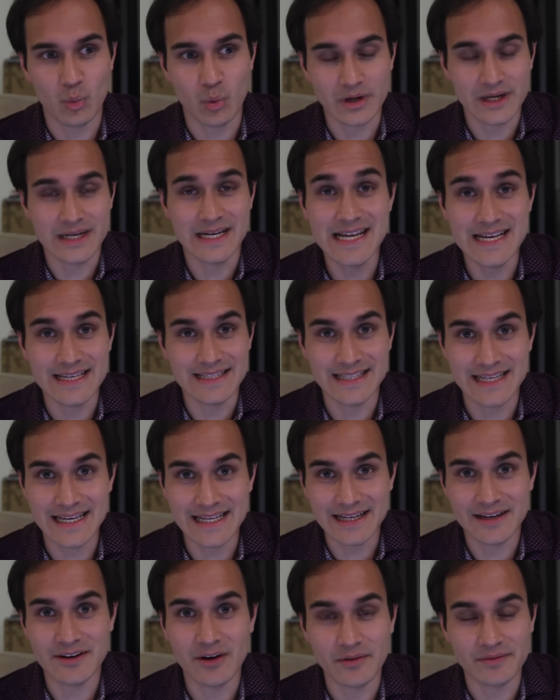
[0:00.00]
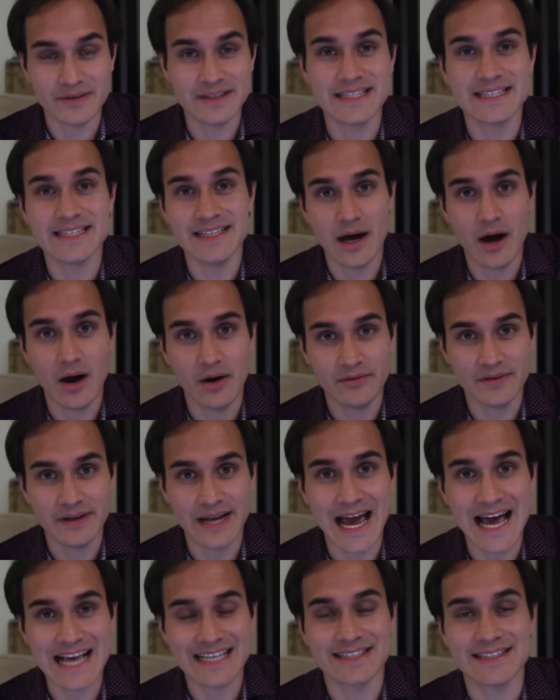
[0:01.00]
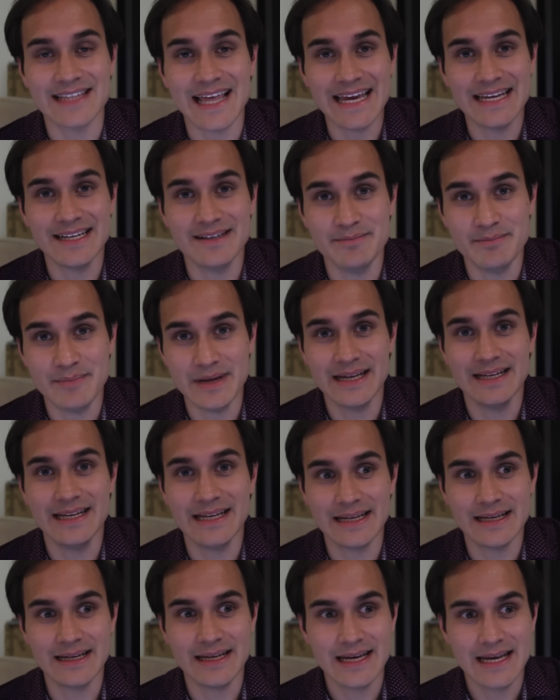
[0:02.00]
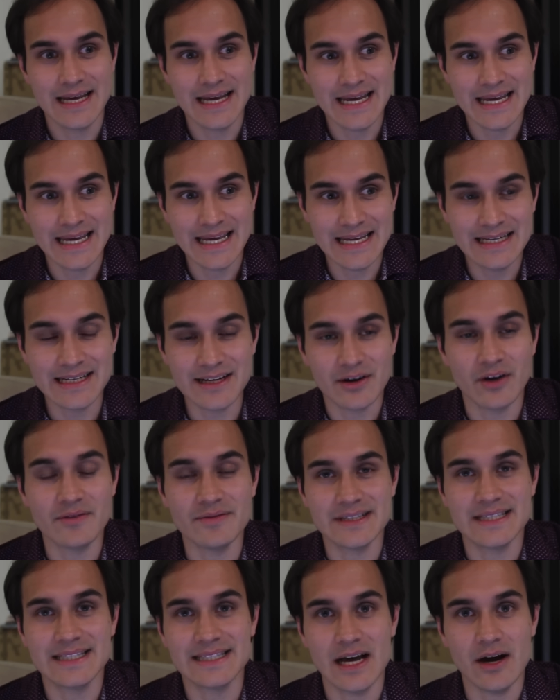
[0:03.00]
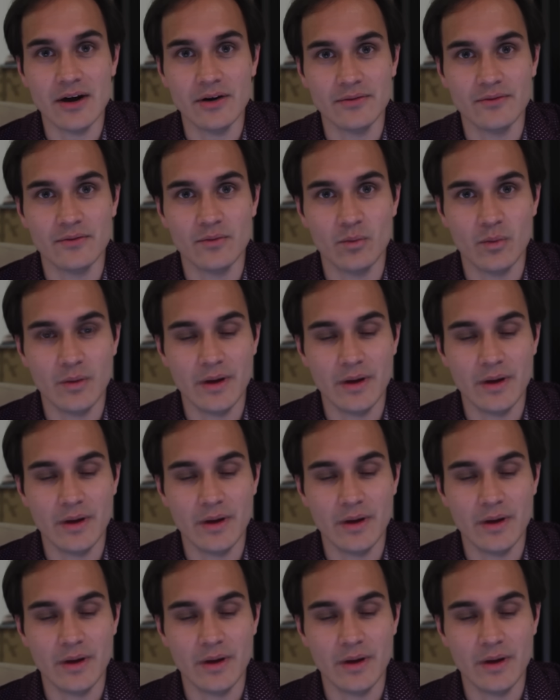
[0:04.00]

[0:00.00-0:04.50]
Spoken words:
what it is in and of itself. It has latent meaning in and of itself.